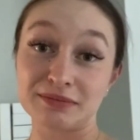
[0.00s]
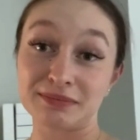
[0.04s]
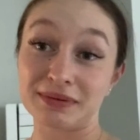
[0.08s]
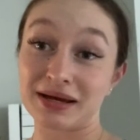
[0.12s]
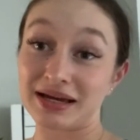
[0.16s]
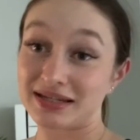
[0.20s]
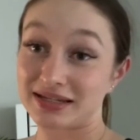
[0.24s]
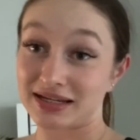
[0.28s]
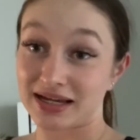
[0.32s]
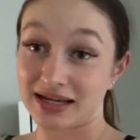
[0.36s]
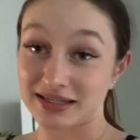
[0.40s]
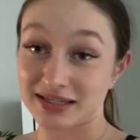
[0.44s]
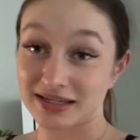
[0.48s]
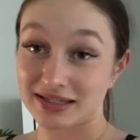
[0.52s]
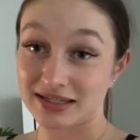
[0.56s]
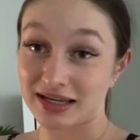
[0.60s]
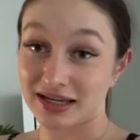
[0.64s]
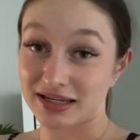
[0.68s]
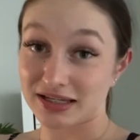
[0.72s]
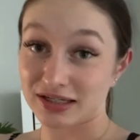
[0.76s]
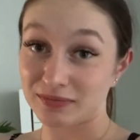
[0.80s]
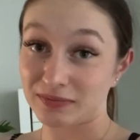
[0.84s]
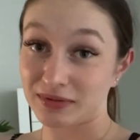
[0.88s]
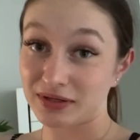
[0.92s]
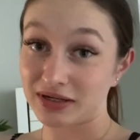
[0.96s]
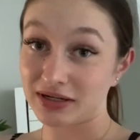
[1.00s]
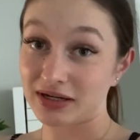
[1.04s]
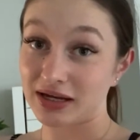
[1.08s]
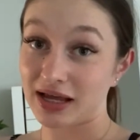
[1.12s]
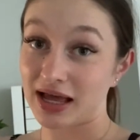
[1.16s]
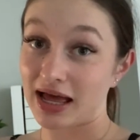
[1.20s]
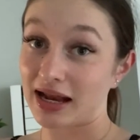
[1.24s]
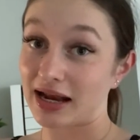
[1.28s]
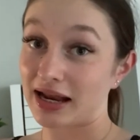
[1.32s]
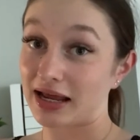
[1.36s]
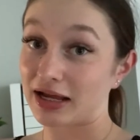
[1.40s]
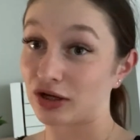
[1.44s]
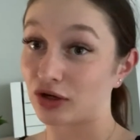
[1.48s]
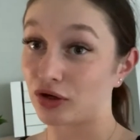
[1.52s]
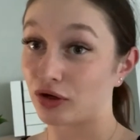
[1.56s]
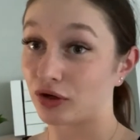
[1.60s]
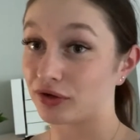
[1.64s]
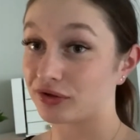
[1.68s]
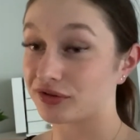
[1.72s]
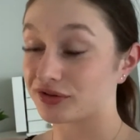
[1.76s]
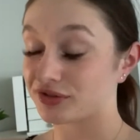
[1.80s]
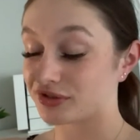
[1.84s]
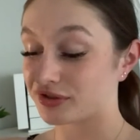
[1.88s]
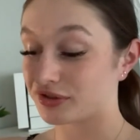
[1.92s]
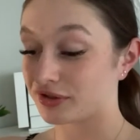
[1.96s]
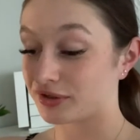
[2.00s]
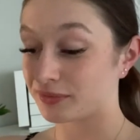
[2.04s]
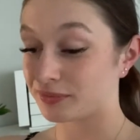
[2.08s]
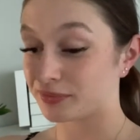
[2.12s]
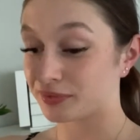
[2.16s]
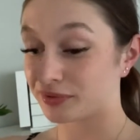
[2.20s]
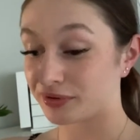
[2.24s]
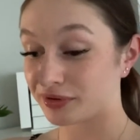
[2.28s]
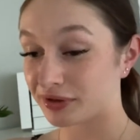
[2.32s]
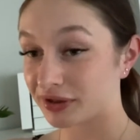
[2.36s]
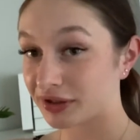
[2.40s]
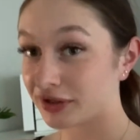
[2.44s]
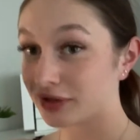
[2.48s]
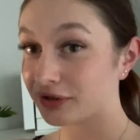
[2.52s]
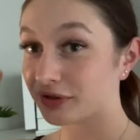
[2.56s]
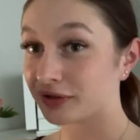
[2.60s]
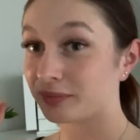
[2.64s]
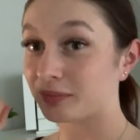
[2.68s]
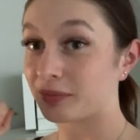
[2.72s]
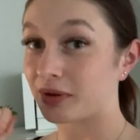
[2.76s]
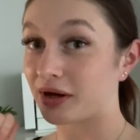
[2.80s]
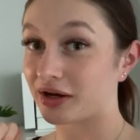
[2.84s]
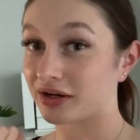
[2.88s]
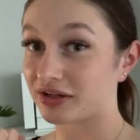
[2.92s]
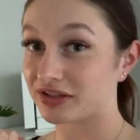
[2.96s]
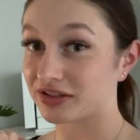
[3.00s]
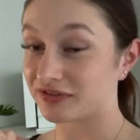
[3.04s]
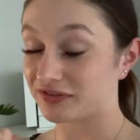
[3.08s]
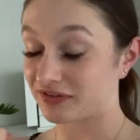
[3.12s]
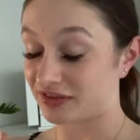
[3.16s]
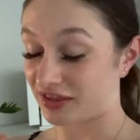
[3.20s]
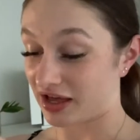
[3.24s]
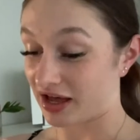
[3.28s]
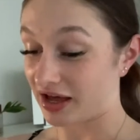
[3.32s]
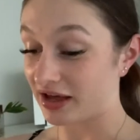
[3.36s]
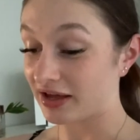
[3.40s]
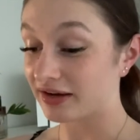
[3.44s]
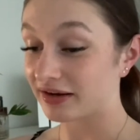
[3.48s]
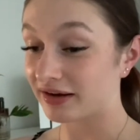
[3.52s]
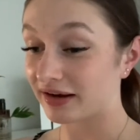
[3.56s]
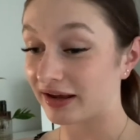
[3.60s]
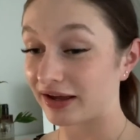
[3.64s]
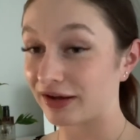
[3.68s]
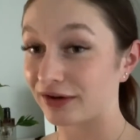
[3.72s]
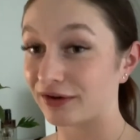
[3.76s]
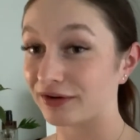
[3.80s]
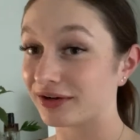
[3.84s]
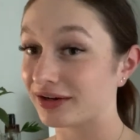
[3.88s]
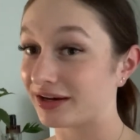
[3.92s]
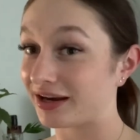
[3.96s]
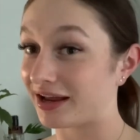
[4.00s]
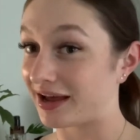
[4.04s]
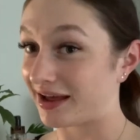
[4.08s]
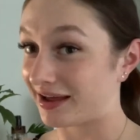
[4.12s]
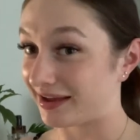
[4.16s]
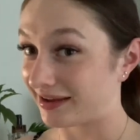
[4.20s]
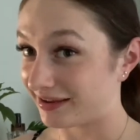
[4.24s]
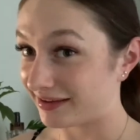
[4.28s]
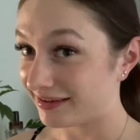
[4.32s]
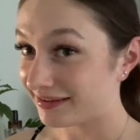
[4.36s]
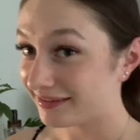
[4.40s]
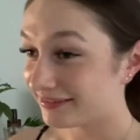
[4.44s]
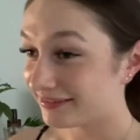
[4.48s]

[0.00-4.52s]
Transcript: my dance assessment and I got pretty good marks for that. I got an A.